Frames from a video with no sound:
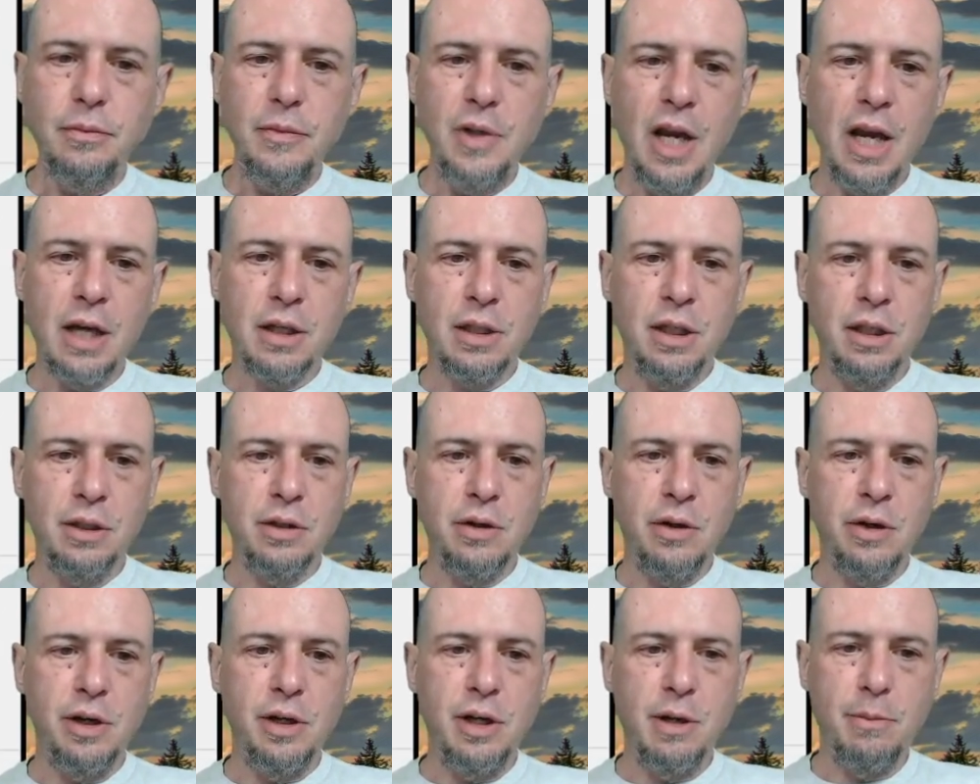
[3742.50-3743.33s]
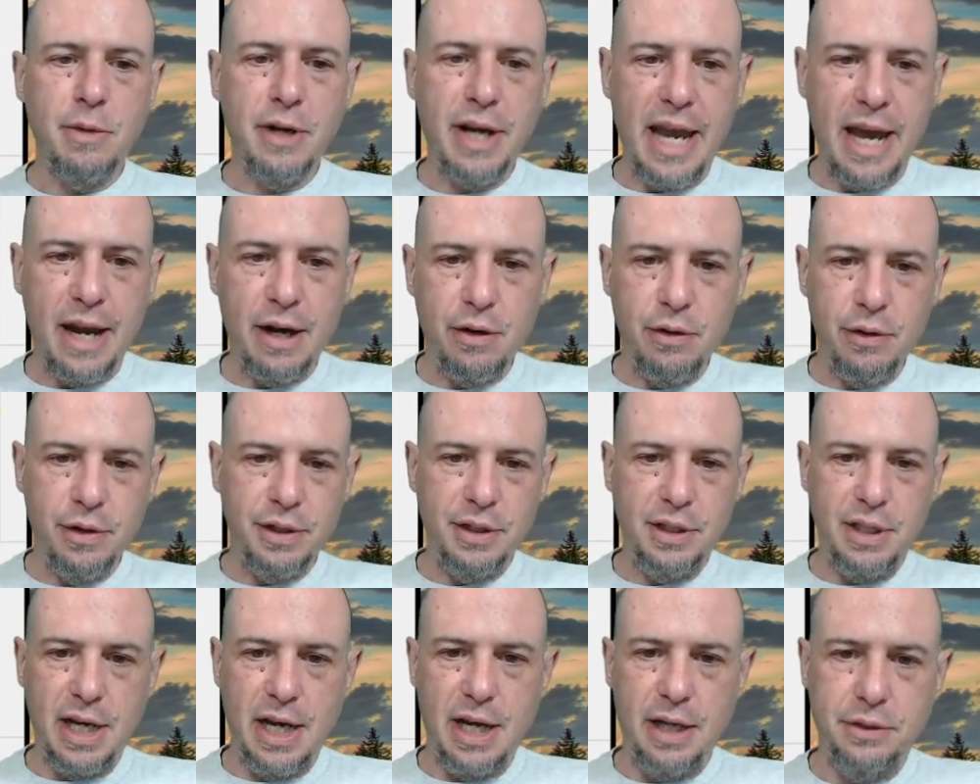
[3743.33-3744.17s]
Actually, let's go to our number categories
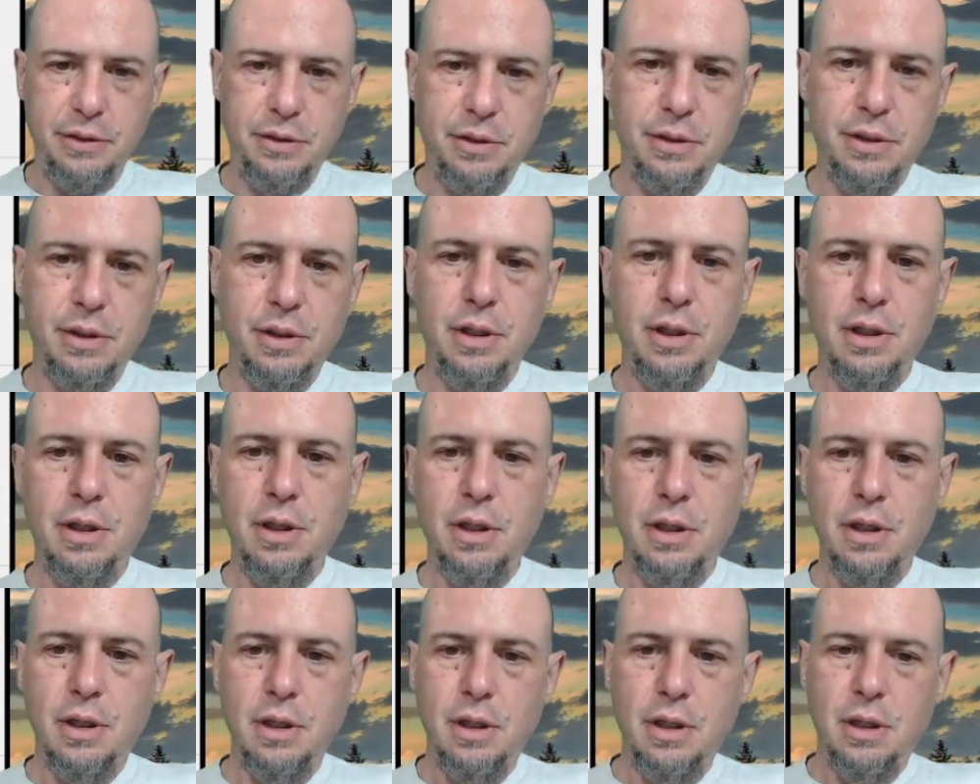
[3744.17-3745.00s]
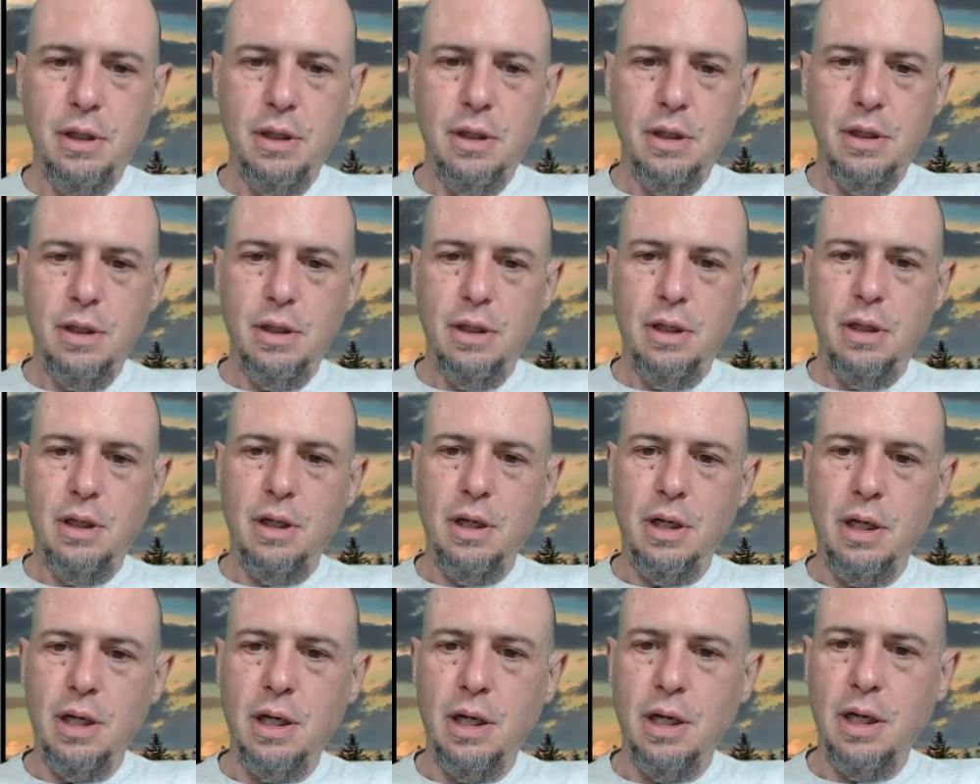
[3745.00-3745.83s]
test.
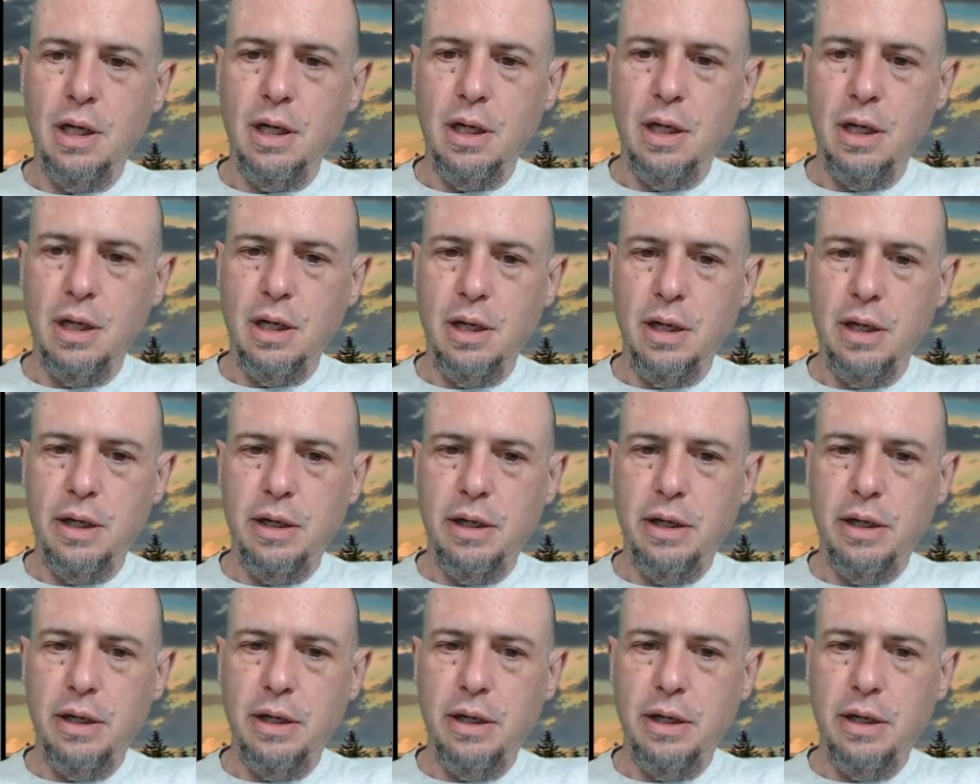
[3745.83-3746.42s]
Uh,